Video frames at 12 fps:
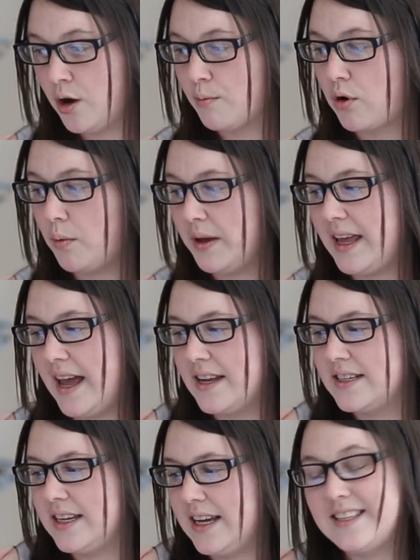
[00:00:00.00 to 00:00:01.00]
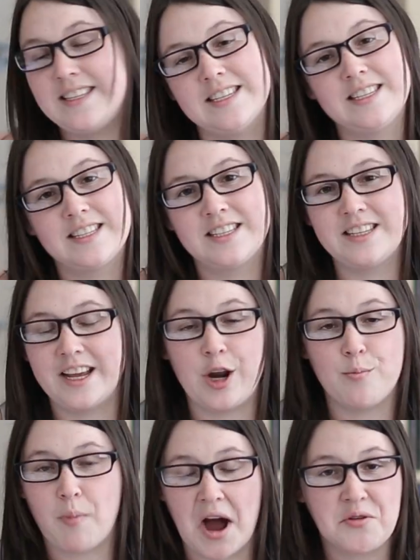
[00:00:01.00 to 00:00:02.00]
Propaganda exists in
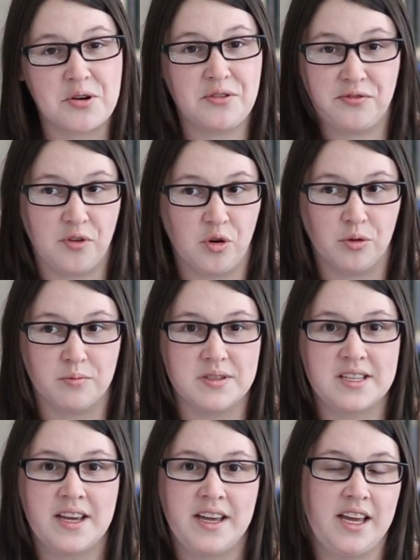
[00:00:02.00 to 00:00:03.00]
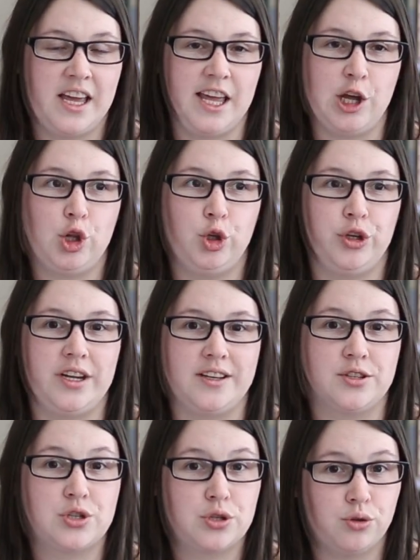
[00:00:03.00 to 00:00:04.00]
a myriad of forms, including
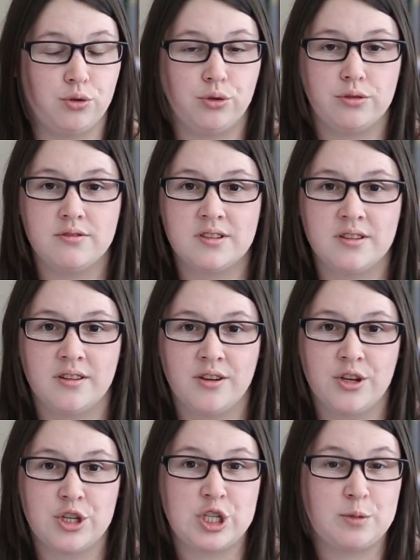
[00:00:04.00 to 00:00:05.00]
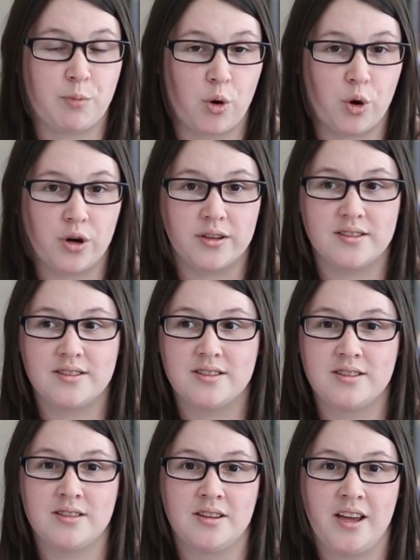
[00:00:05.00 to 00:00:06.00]
schools,
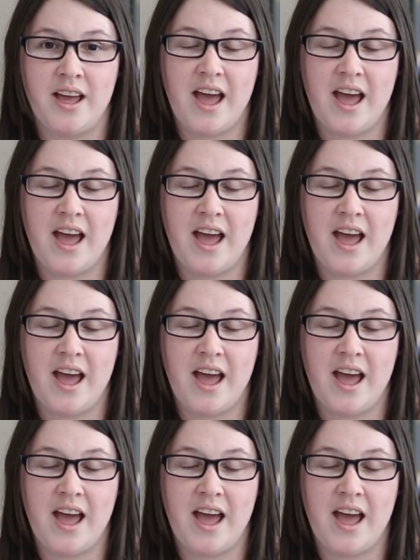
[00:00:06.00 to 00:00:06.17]
sports,